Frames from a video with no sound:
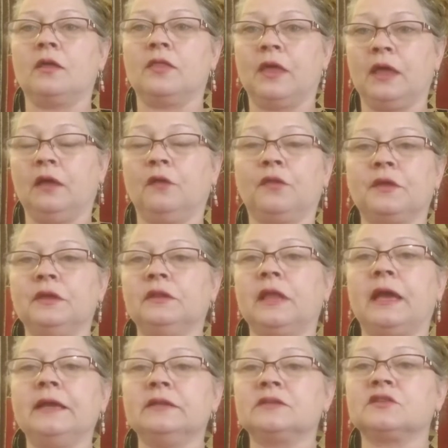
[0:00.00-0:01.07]
the healthy
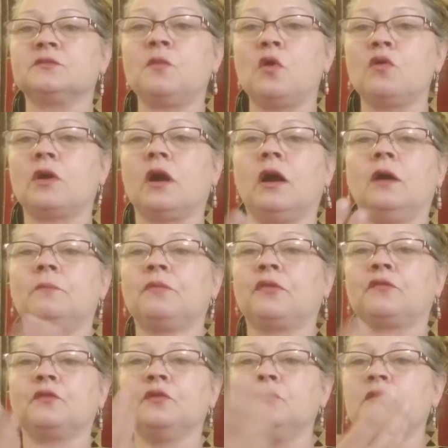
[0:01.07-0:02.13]
light smoke up
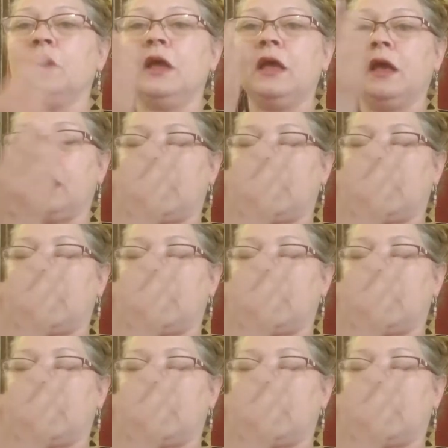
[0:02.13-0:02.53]
through.